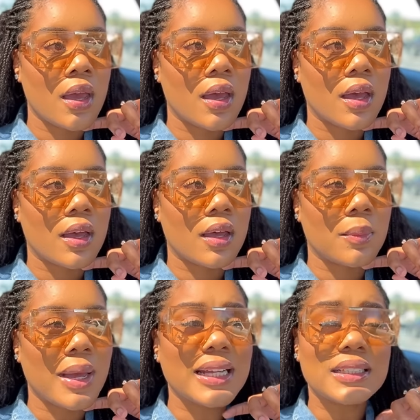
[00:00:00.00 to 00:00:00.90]

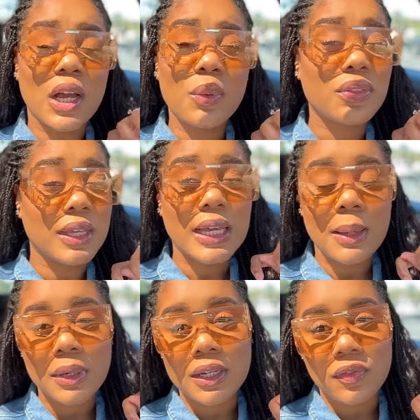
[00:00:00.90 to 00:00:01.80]
Um, I don't think
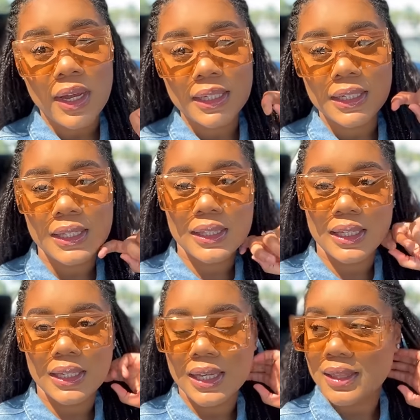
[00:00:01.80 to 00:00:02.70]
I'm going to find
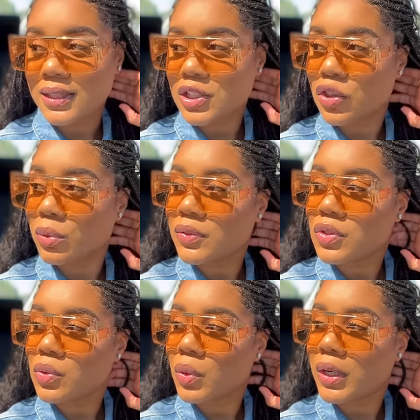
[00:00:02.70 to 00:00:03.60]
anything in this thrift
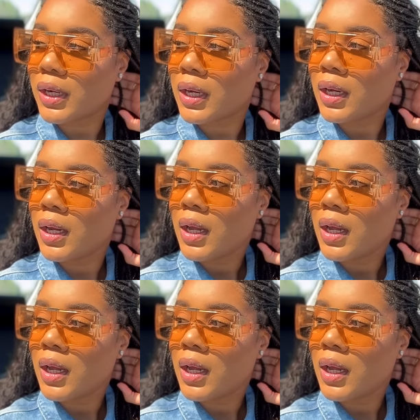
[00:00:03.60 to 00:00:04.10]
store.